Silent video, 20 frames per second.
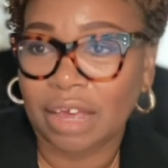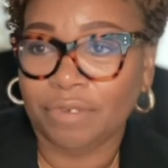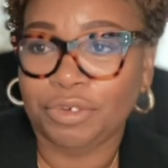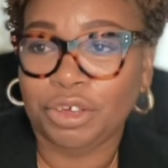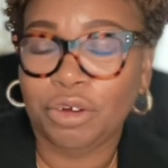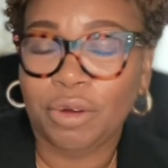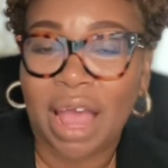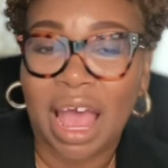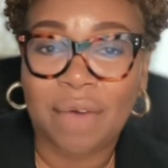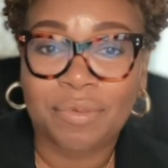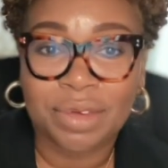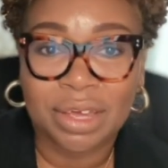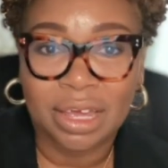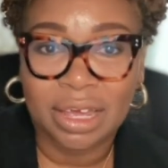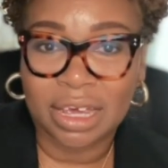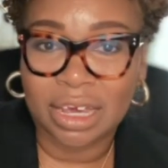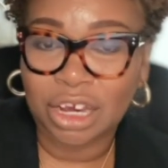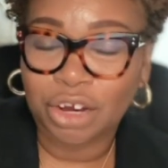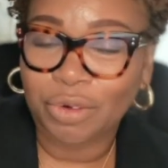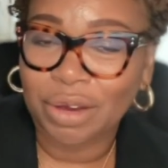If you're having an
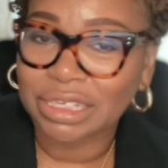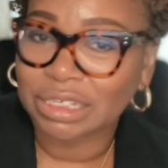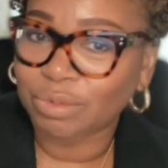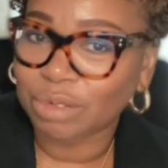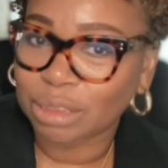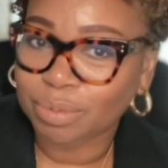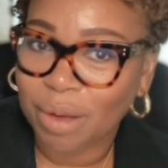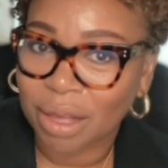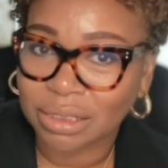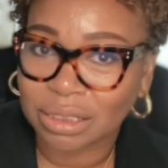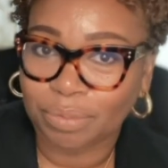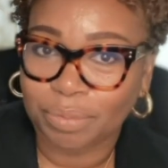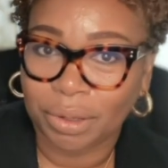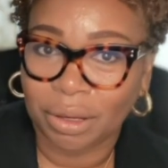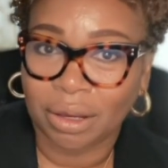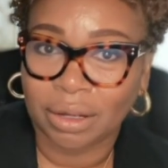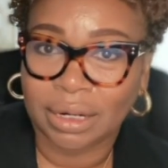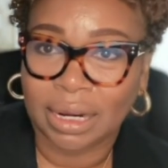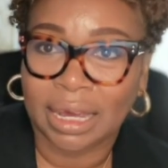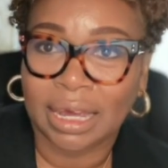increase in
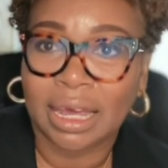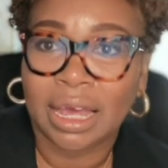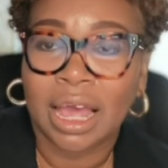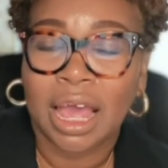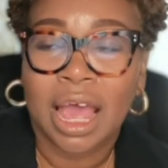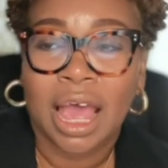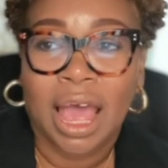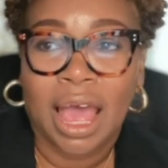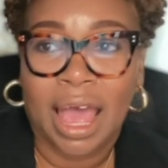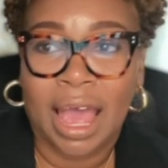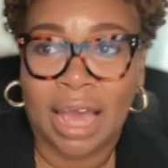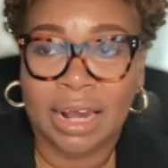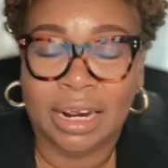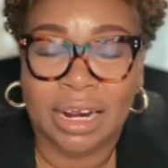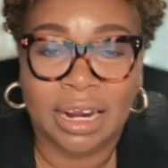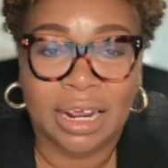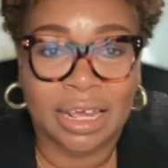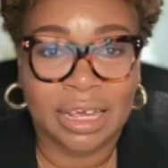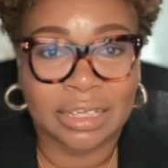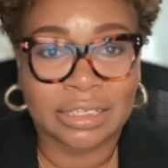responsibility and
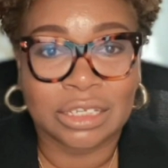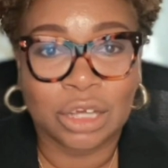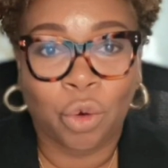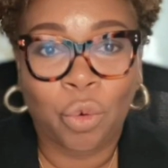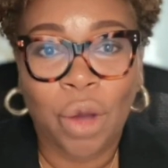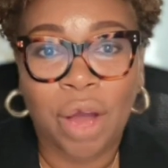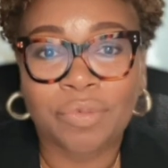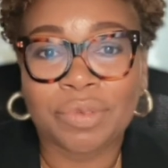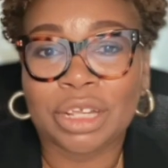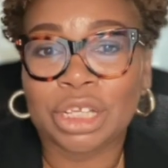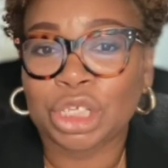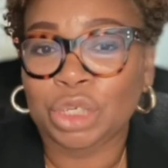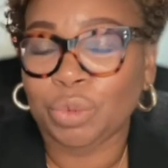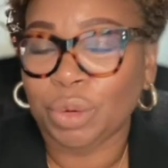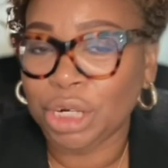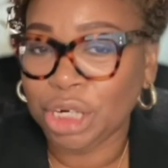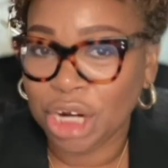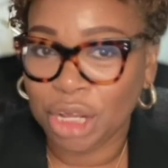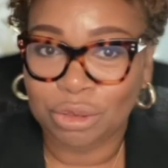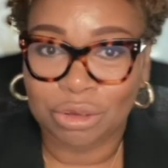it is equivalent to
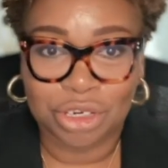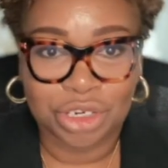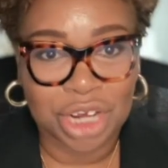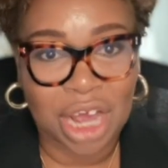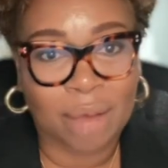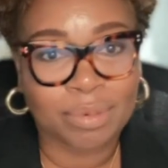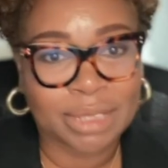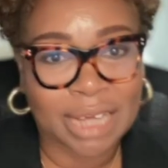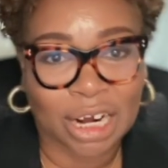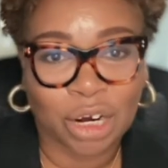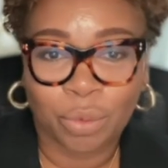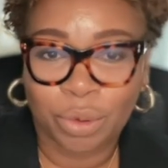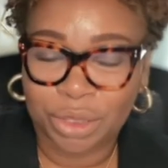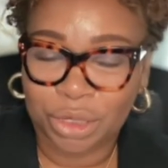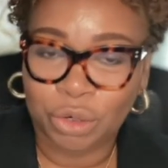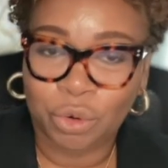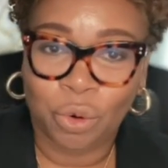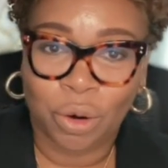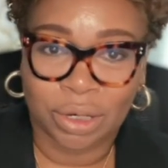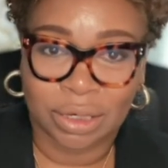another job title within
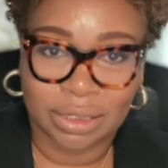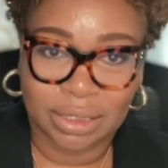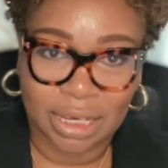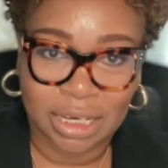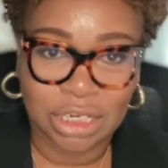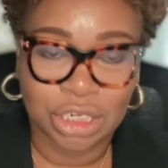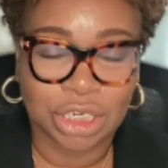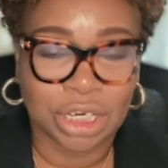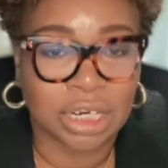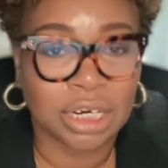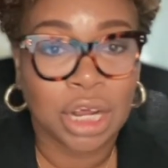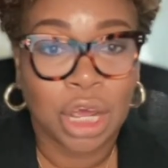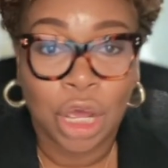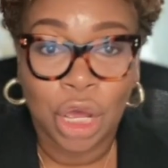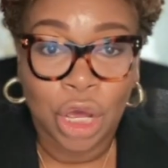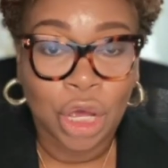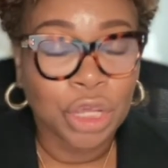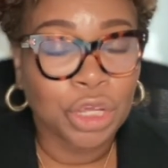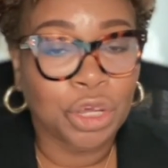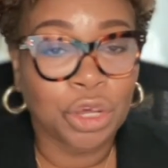the organization,
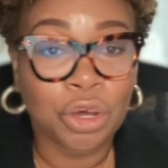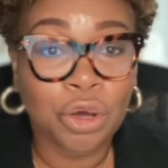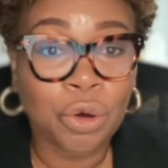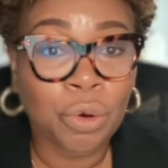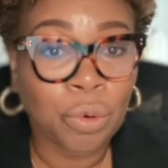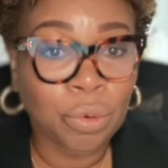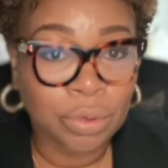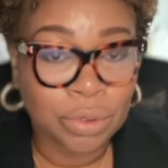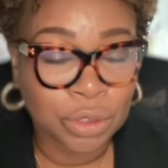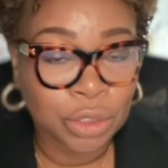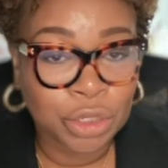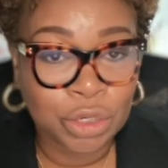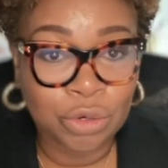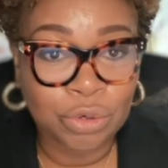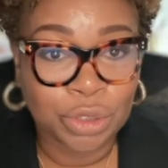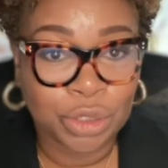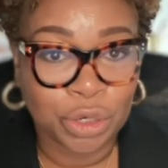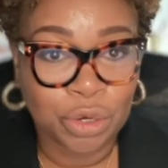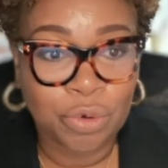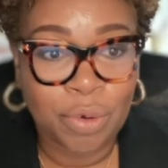you
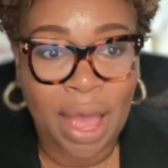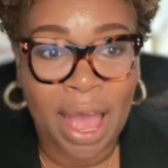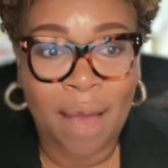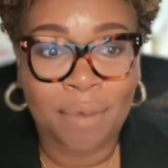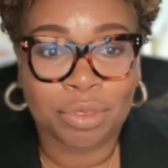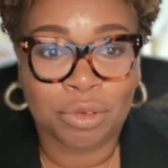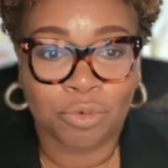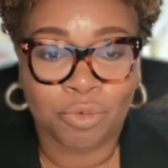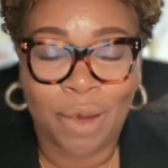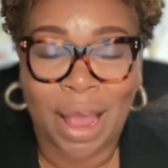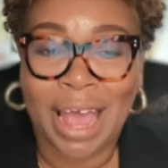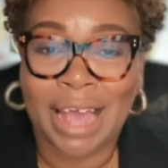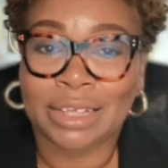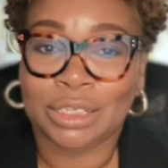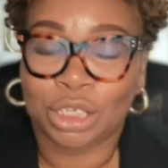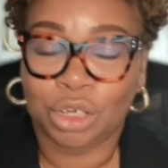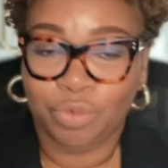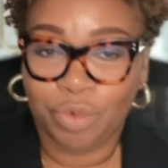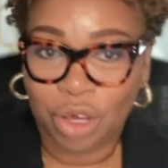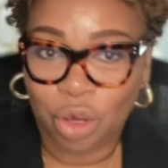do have the right
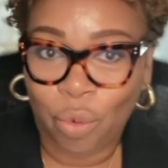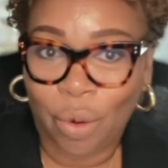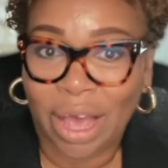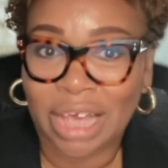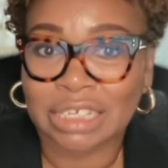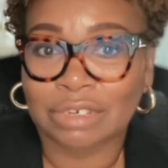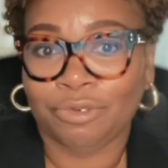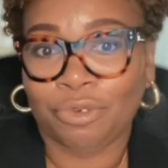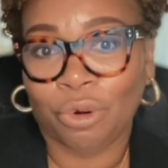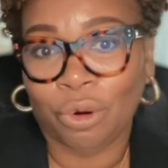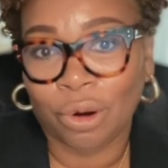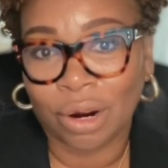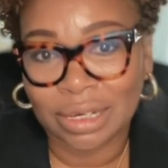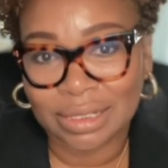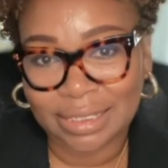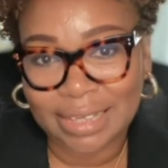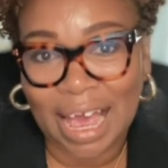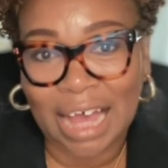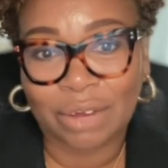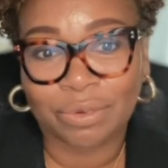to request for a
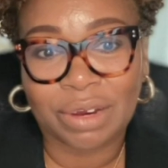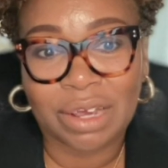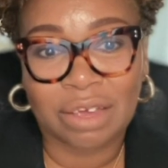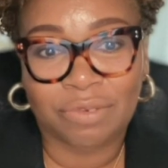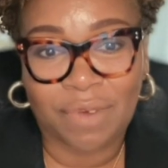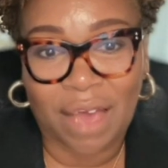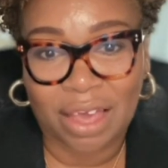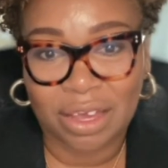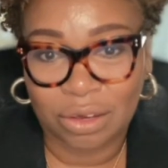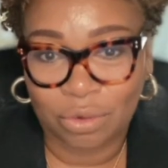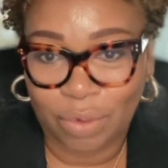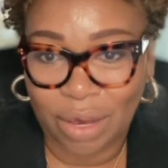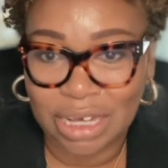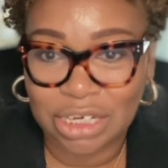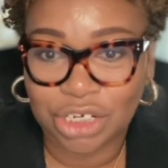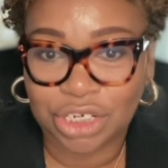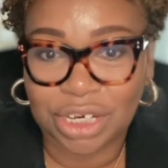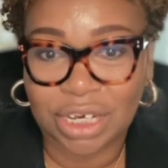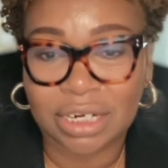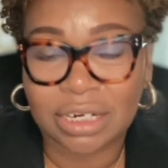salary
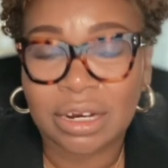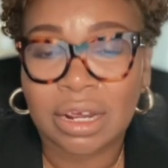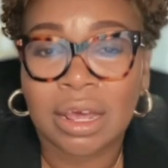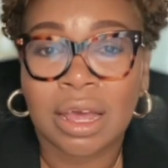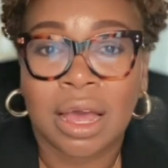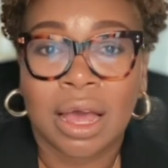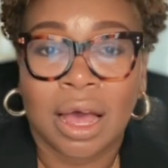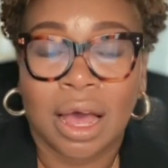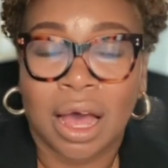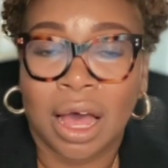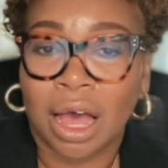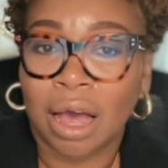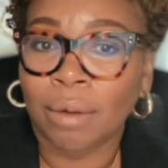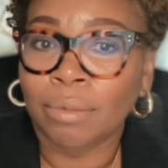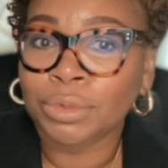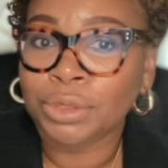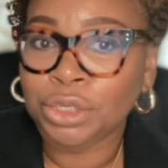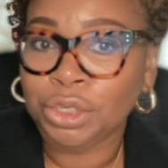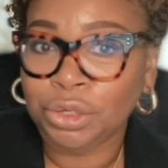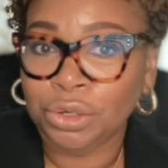evaluation
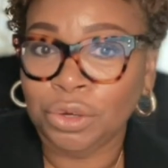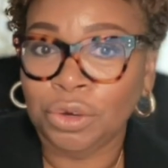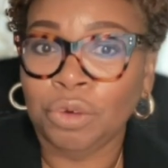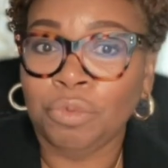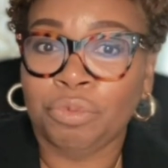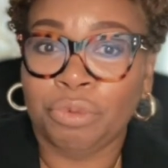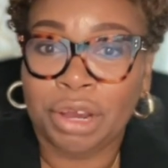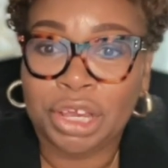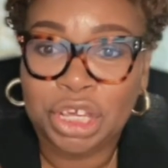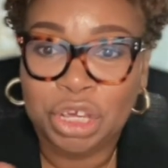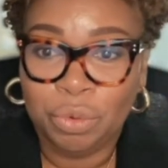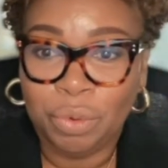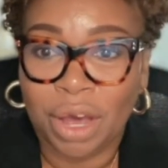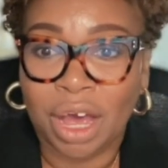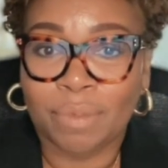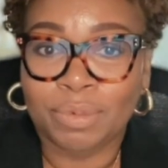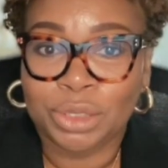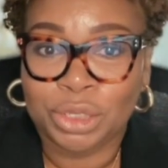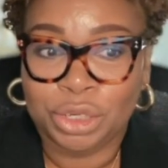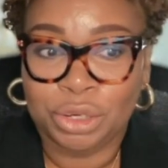to bring you
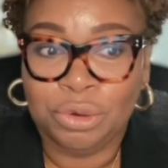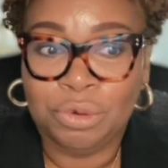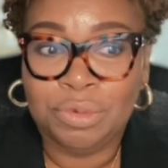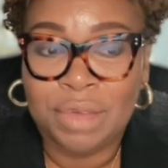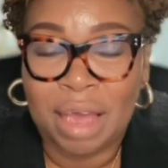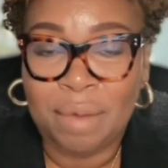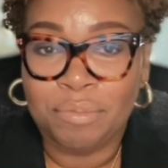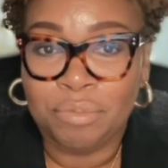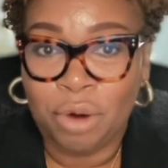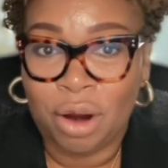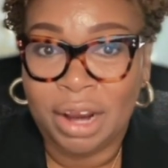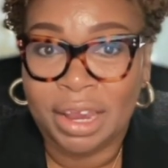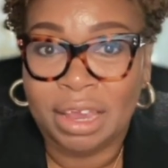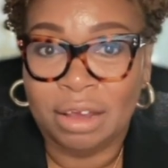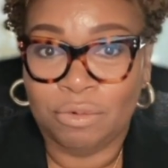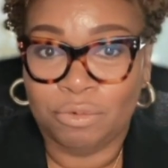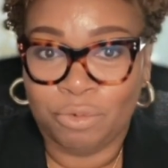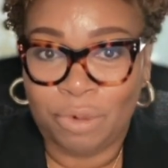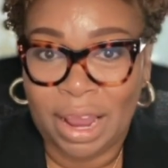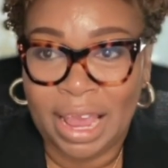up to that
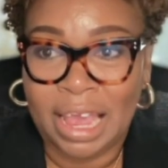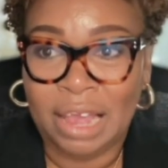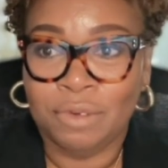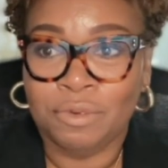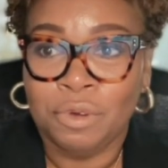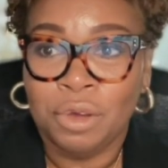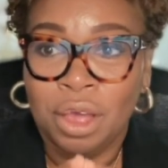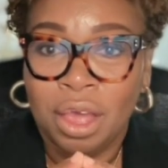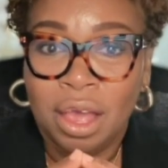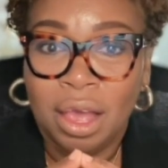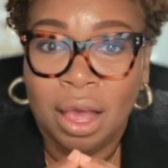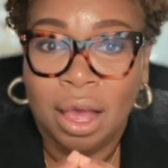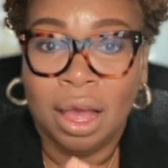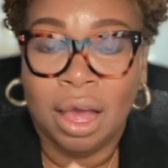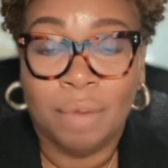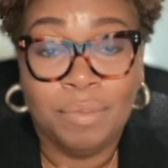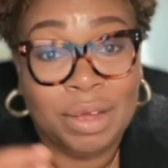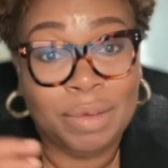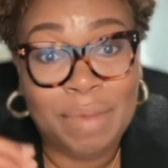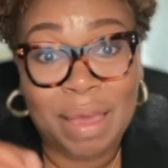market rate,
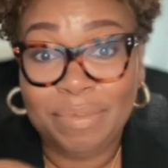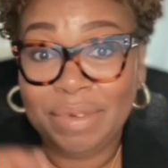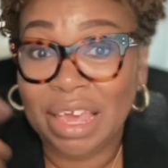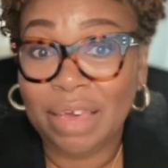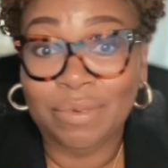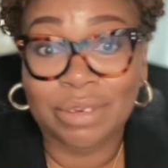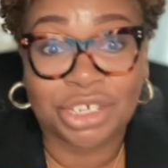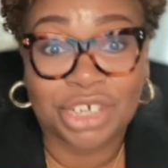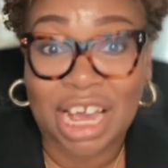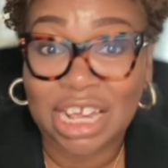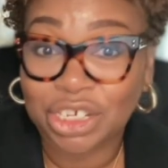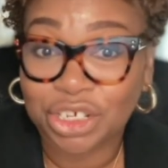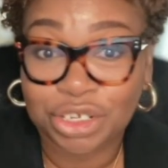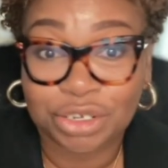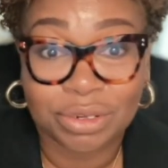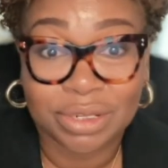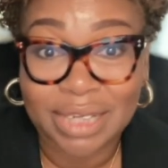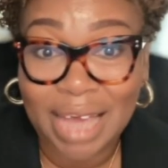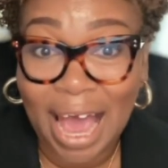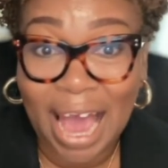and maybe even changing
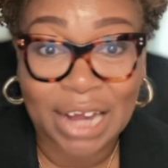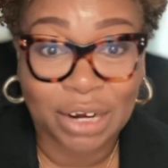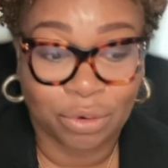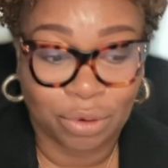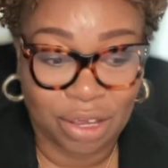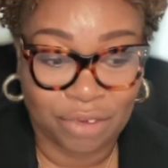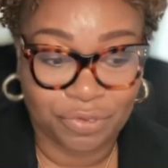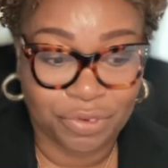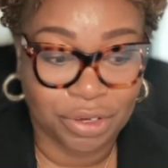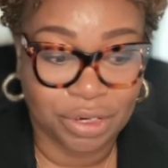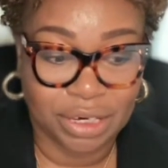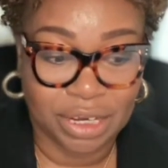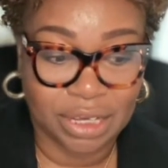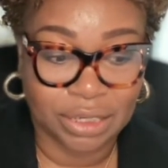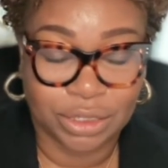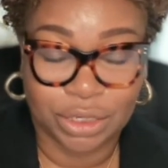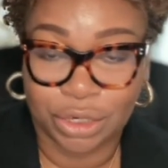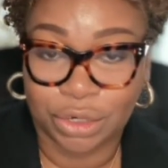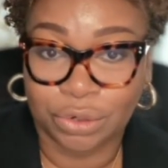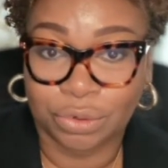your title if you
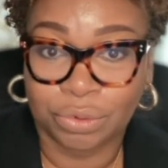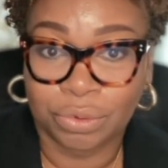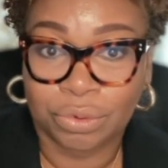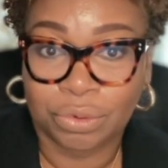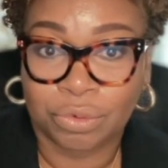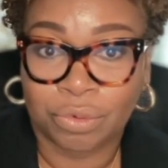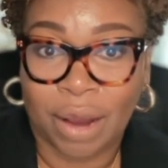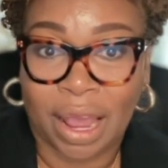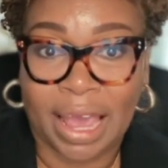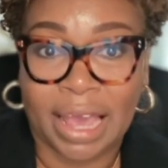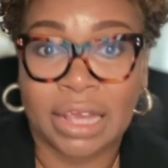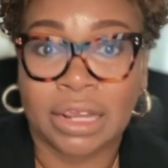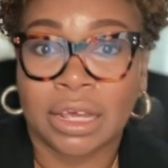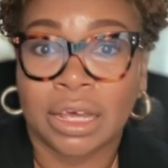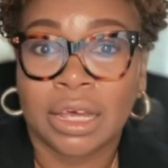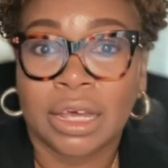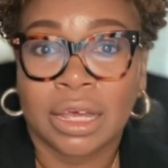need to, right?